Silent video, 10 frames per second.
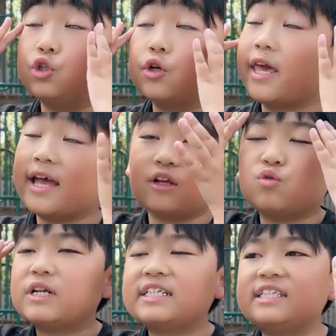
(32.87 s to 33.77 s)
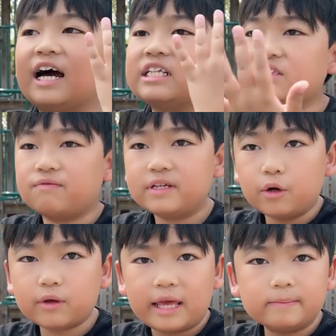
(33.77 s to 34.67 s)
you can't criticize
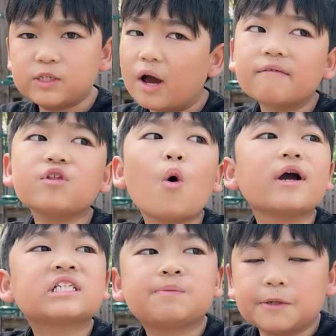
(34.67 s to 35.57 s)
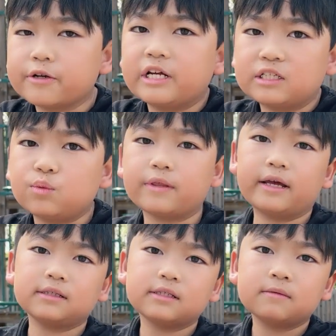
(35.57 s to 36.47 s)
video games. You have no experience with
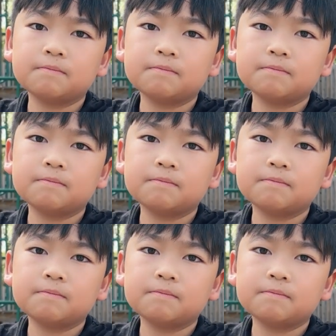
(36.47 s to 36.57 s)
it.